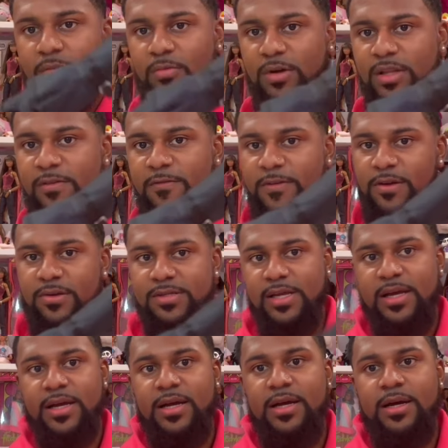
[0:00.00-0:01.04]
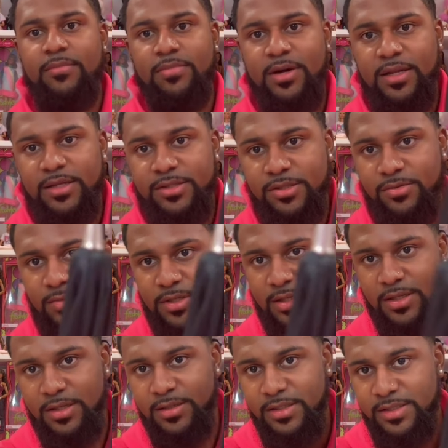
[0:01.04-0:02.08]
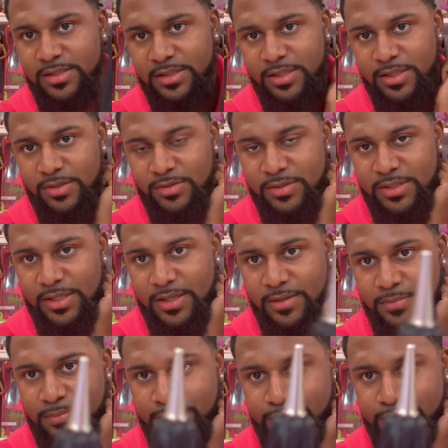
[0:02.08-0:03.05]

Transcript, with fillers: really feels like an umbrella too with the the steel tip.